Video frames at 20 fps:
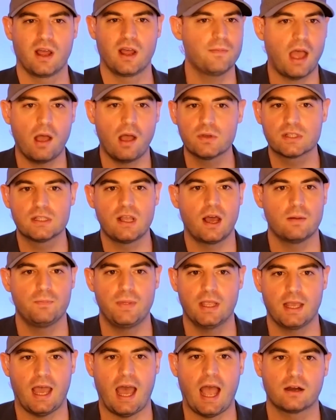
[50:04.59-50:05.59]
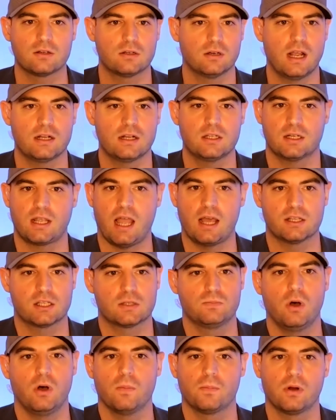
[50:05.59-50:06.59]
I was not a big actor. I did kind of
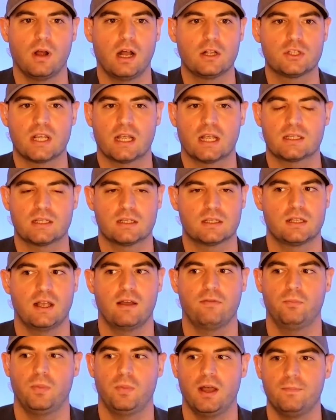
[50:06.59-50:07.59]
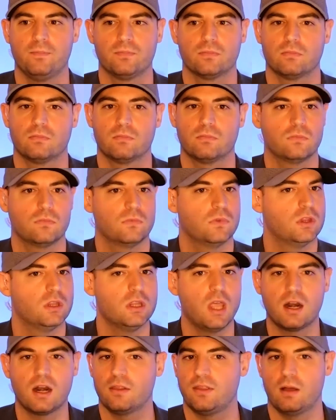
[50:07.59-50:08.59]
small projects and stuff, but
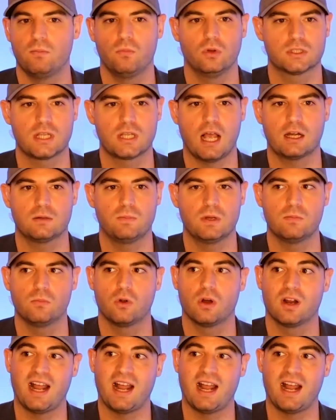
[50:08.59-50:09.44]
none of them will talk to me anymore.